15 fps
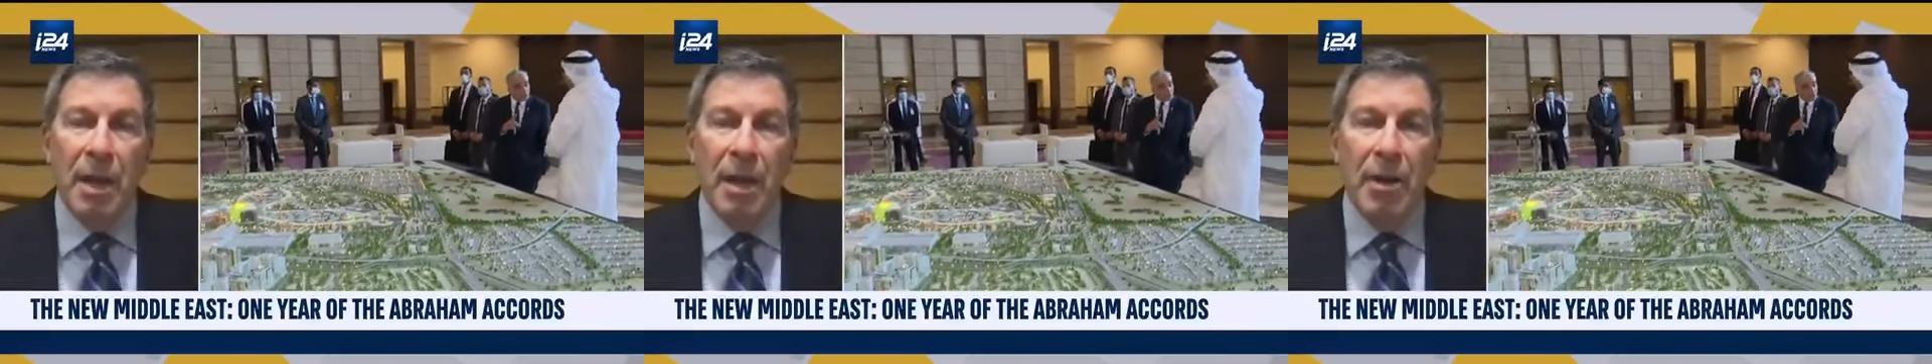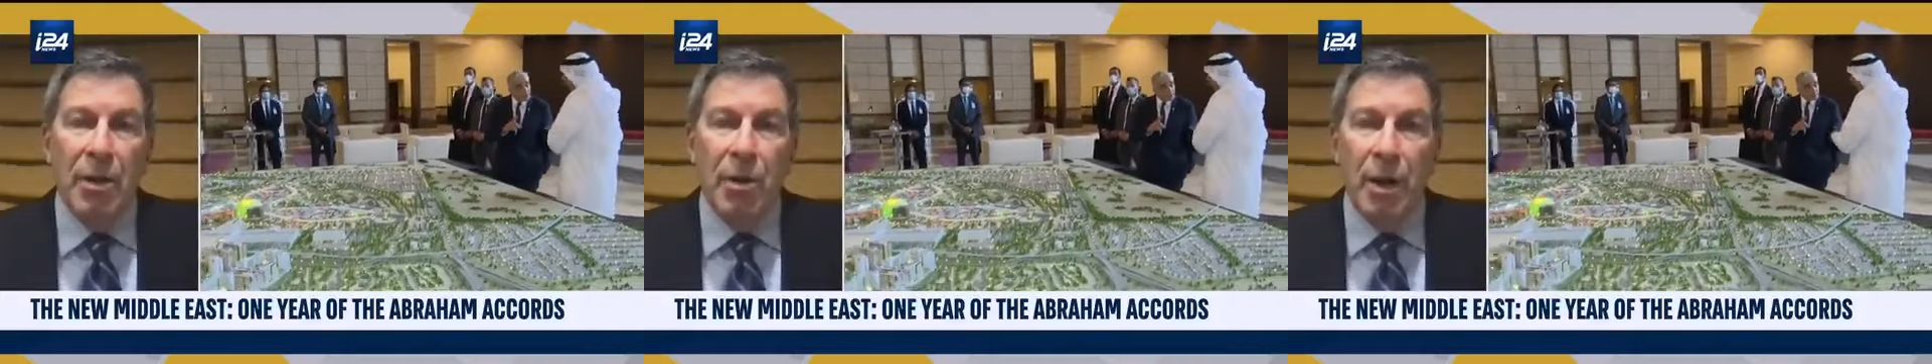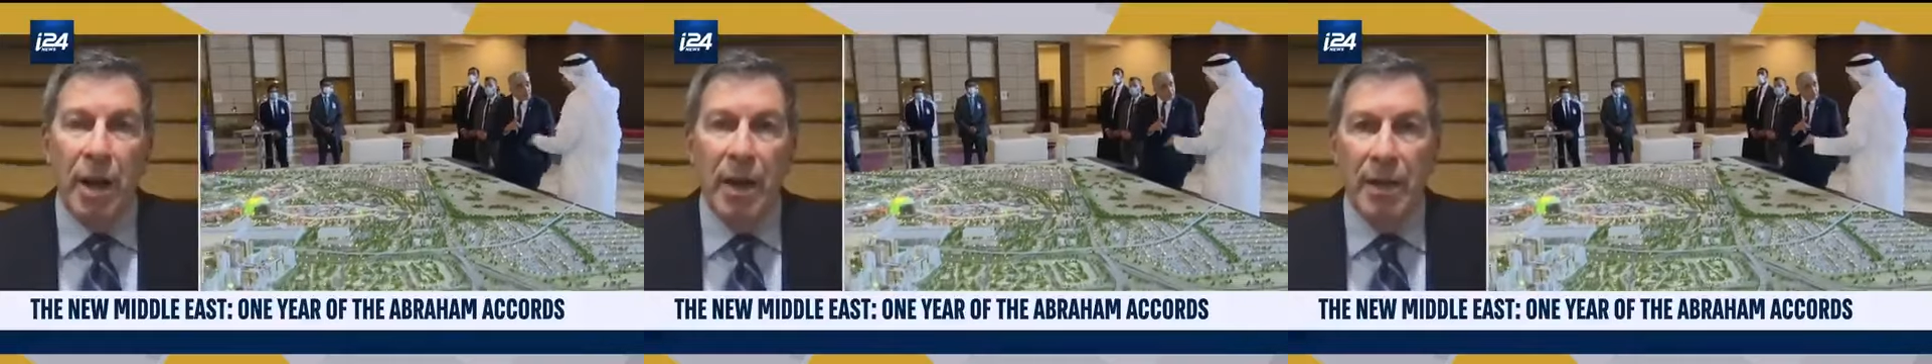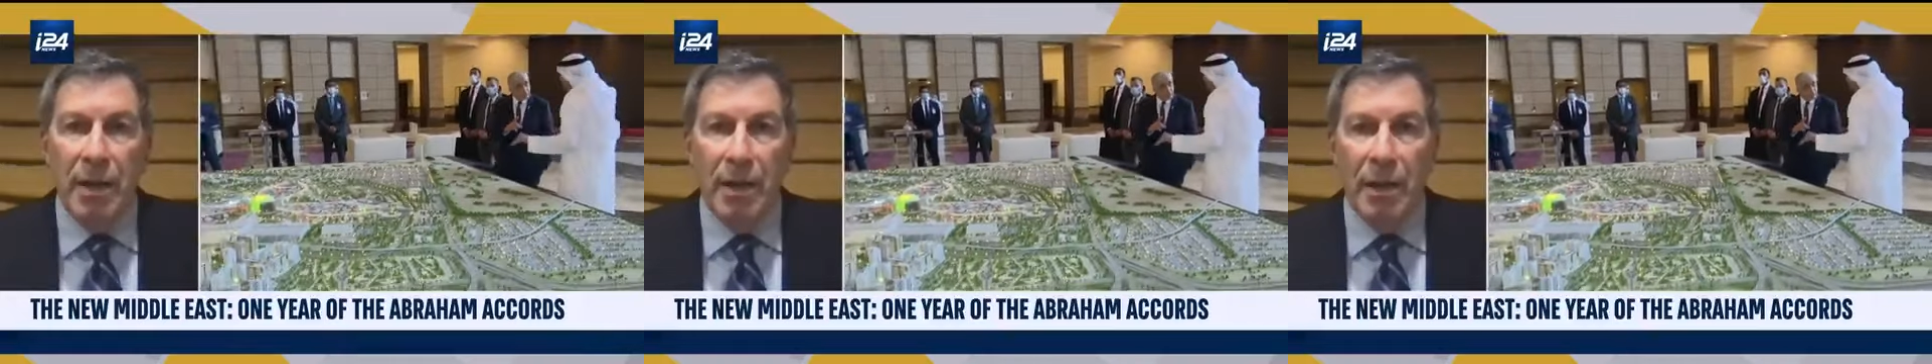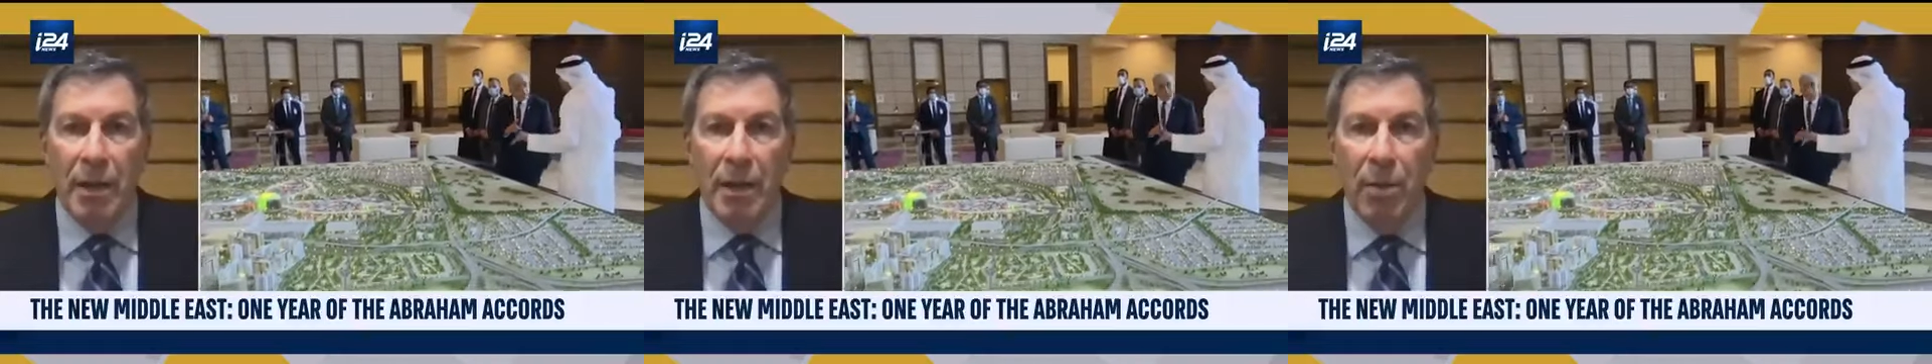uh, you're not
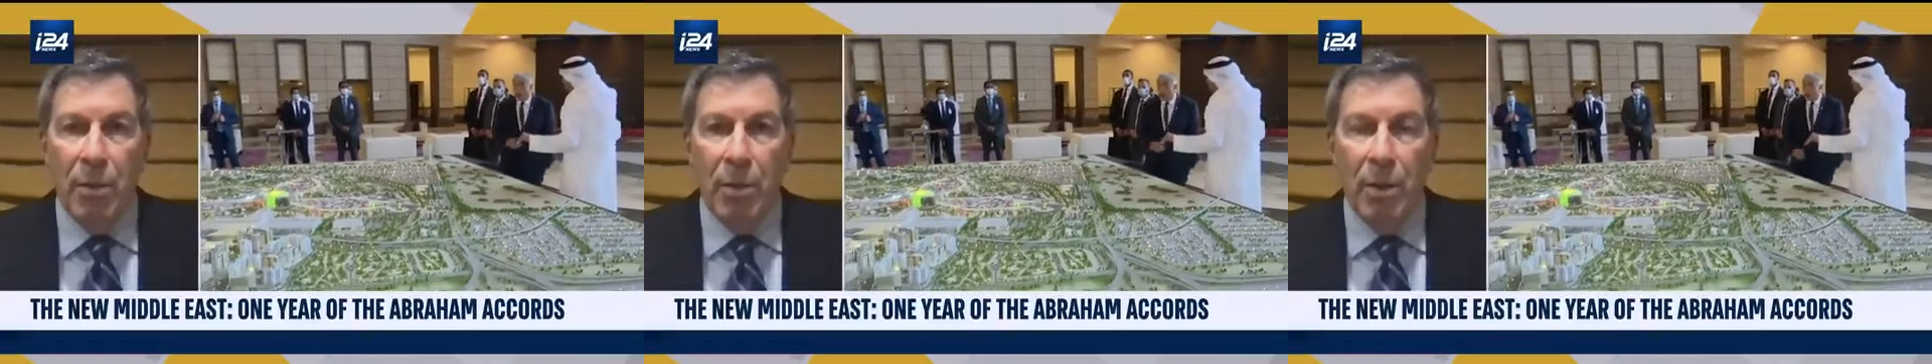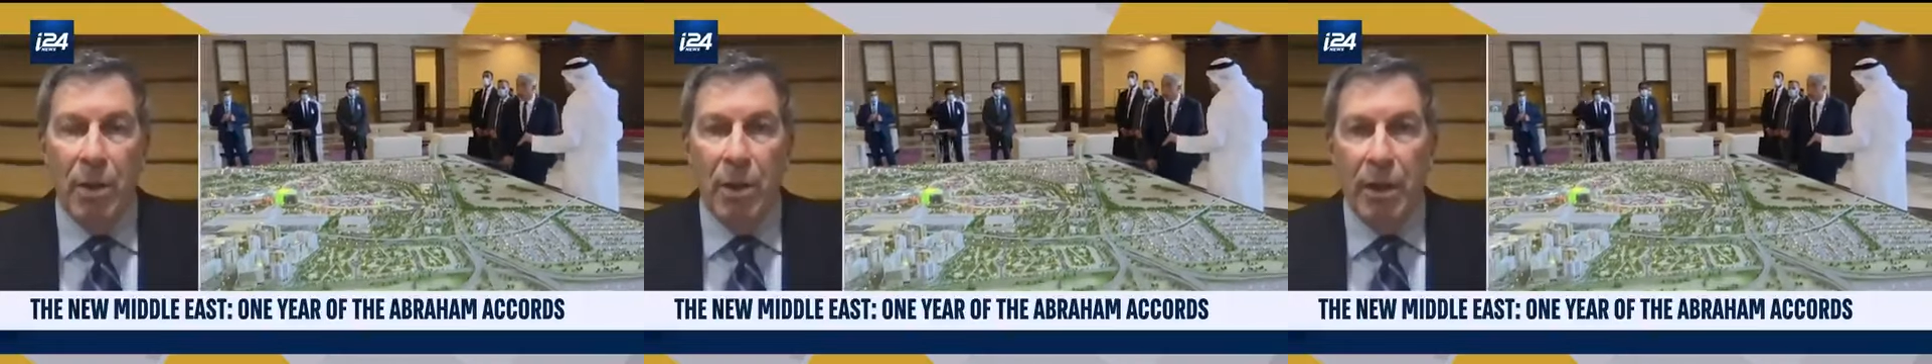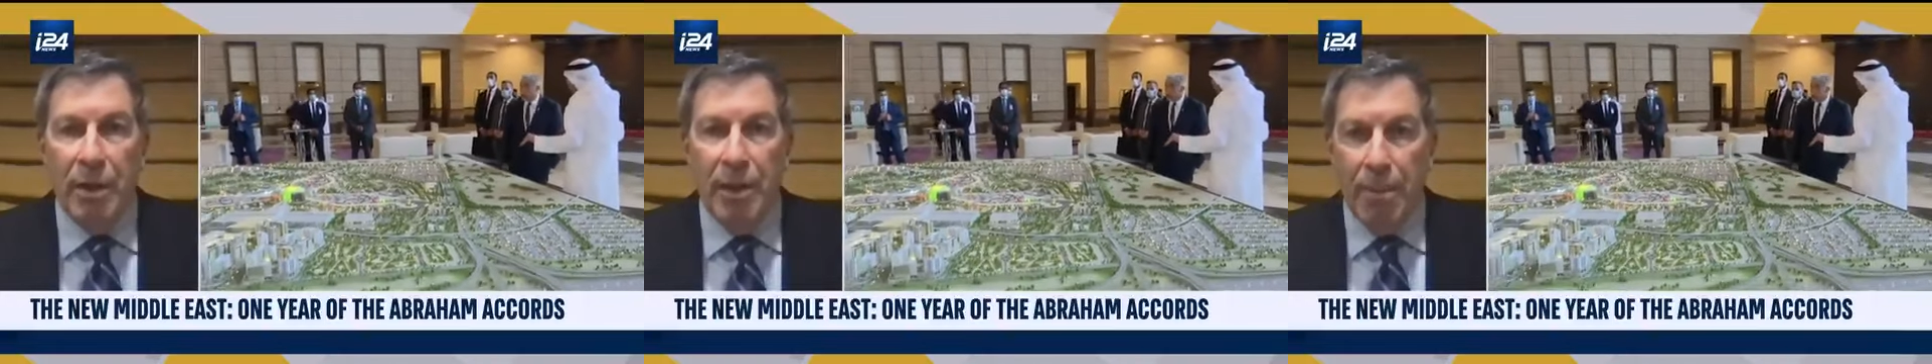dealing with uh,